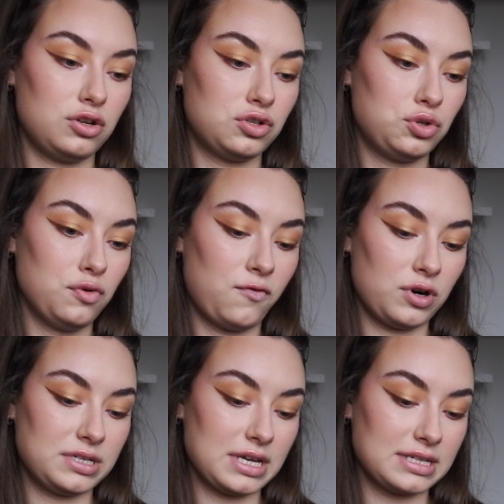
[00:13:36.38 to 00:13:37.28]
There's 2,
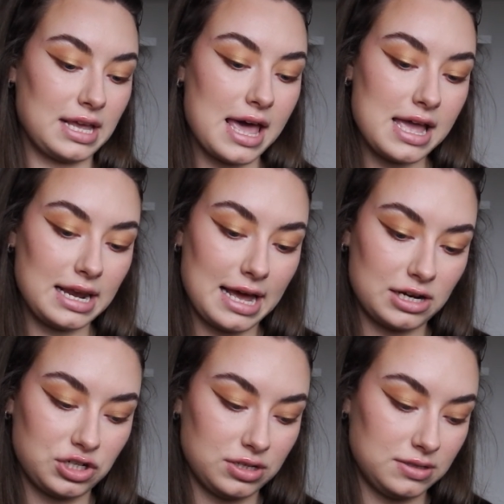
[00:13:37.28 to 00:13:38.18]
4, 6, 8
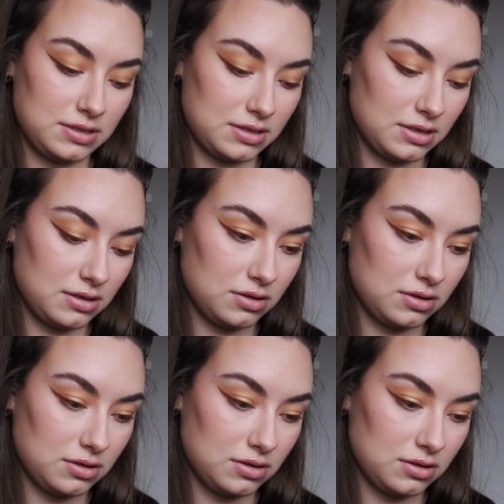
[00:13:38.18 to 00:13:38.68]
lashes.